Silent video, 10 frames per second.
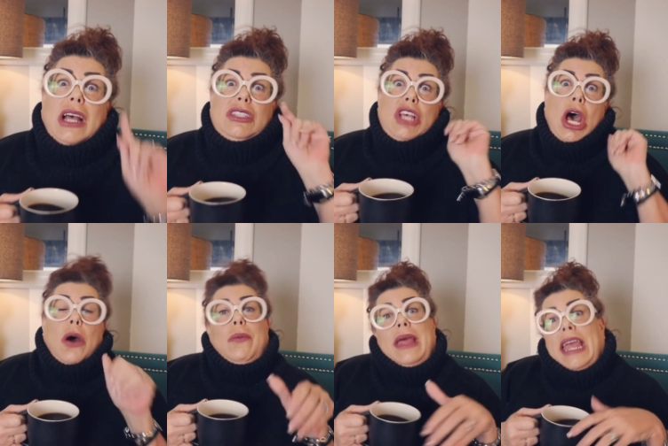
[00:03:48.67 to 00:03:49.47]

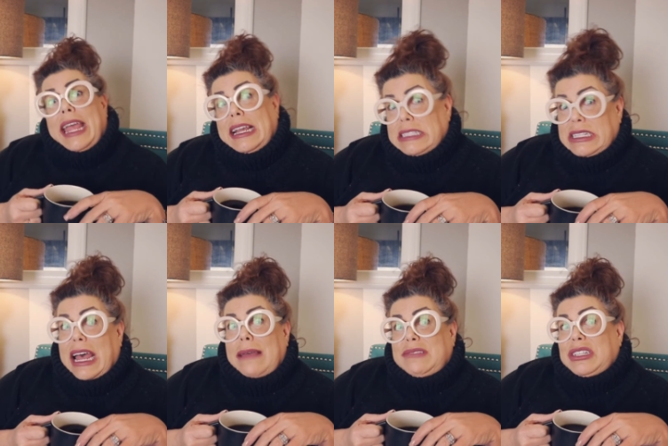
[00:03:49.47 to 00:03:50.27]
So it's
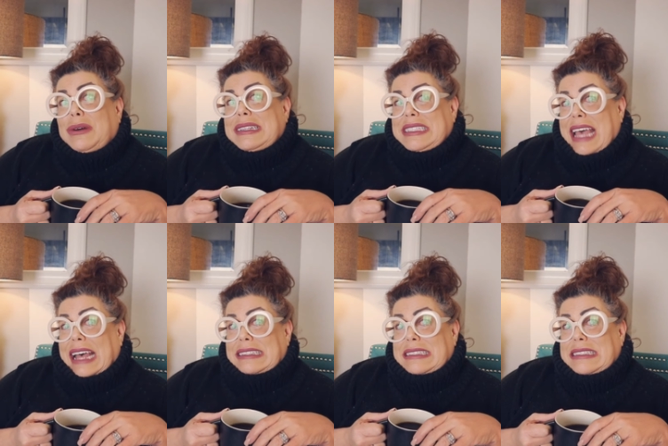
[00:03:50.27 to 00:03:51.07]
time to
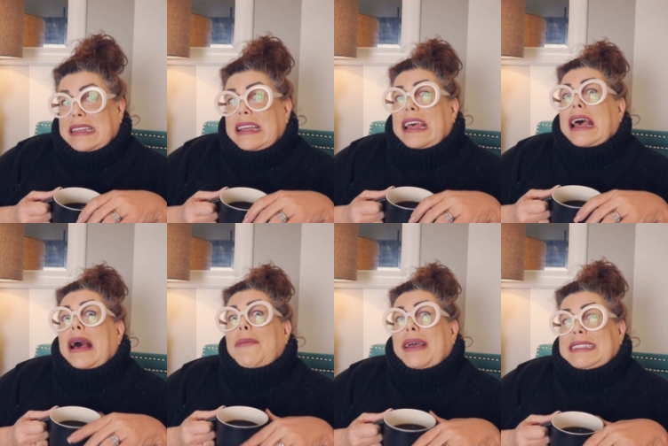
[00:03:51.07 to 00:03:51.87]
assess
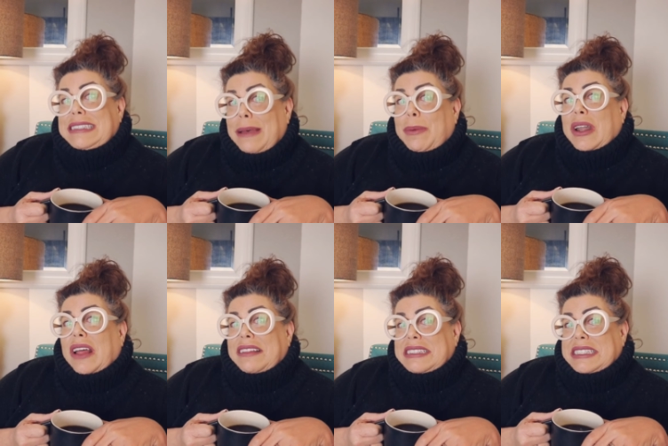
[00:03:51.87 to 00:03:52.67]
my stepping
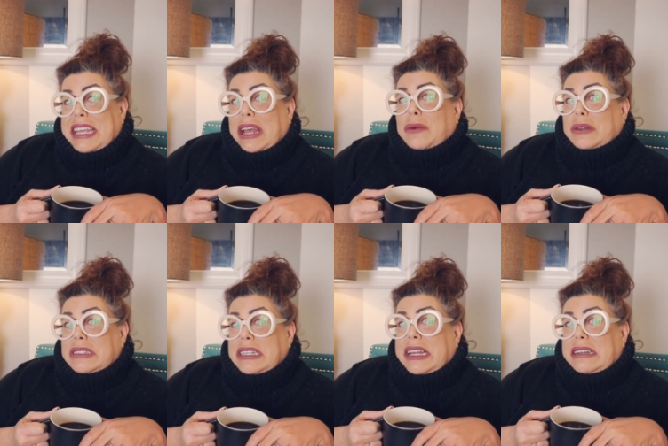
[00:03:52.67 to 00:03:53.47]
on the scale
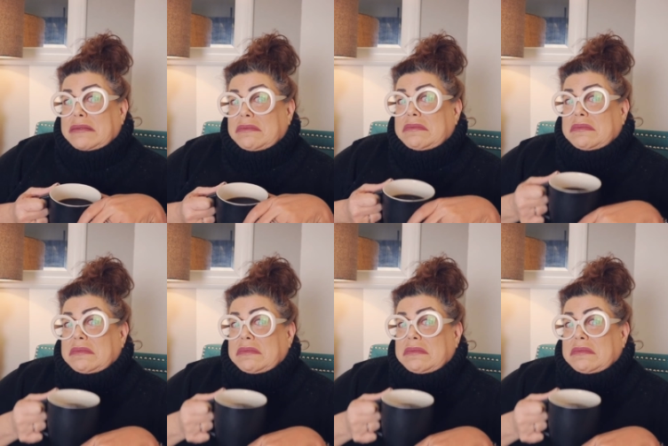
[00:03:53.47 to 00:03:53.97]
routine.